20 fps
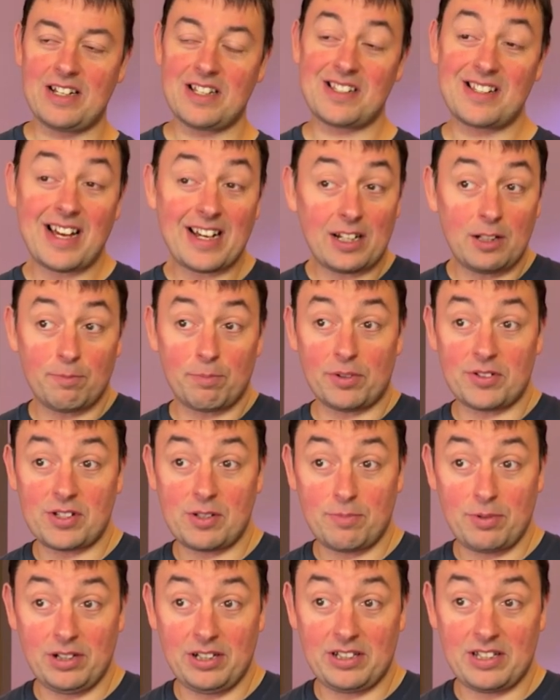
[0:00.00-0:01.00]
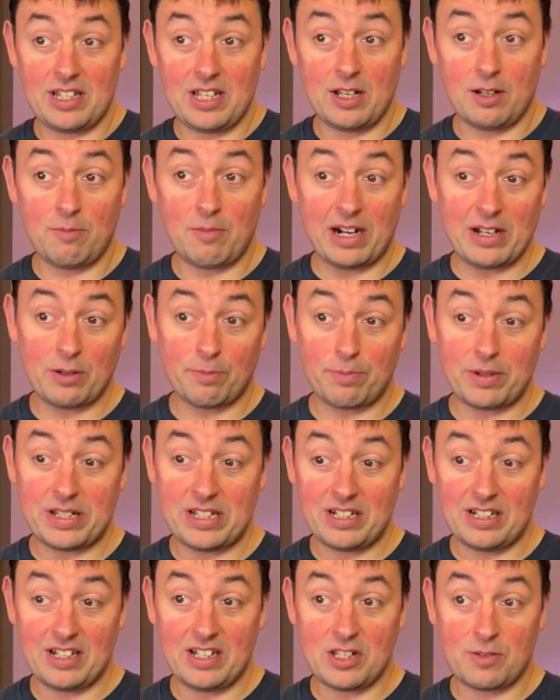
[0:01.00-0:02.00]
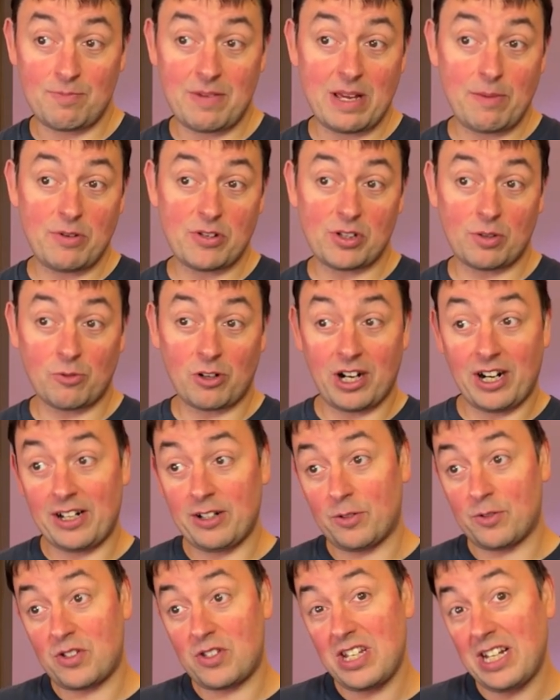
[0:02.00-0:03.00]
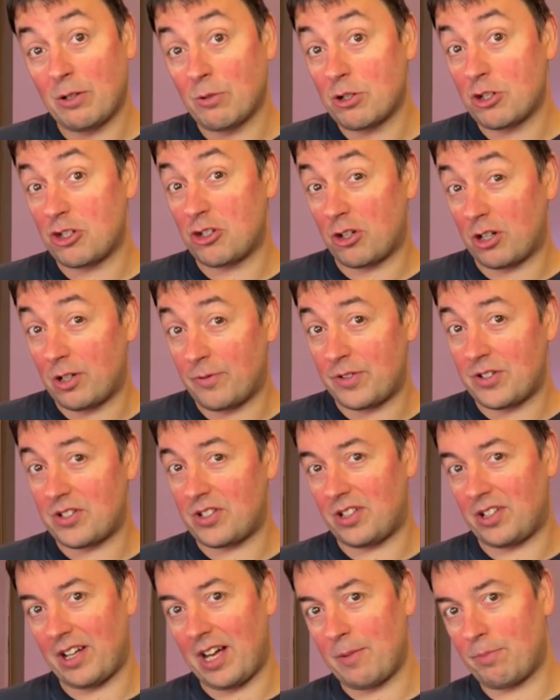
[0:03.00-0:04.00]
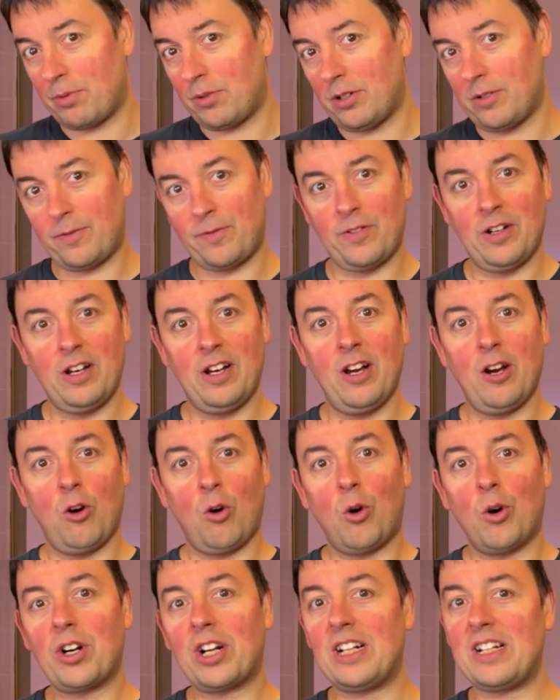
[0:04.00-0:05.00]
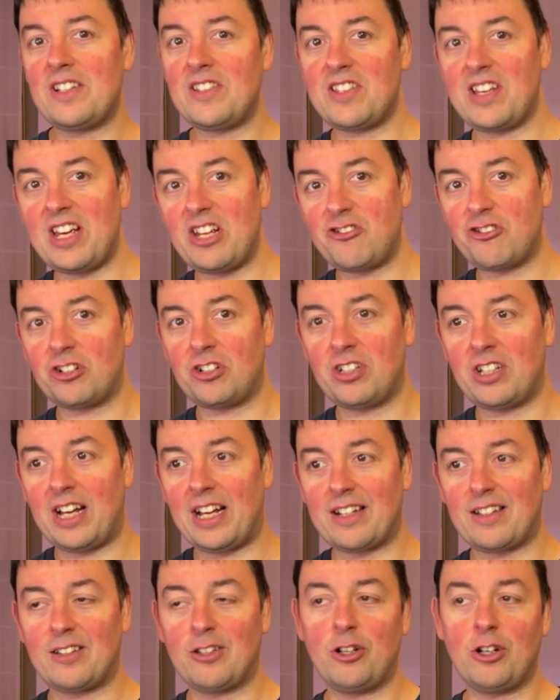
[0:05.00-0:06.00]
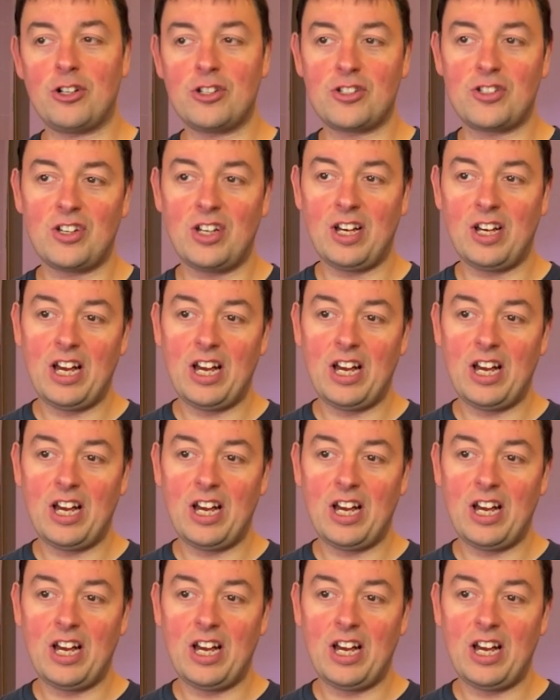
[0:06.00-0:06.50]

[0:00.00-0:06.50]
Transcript: A second possibility, in my opinion, is maybe some kind of secret service type of organization that does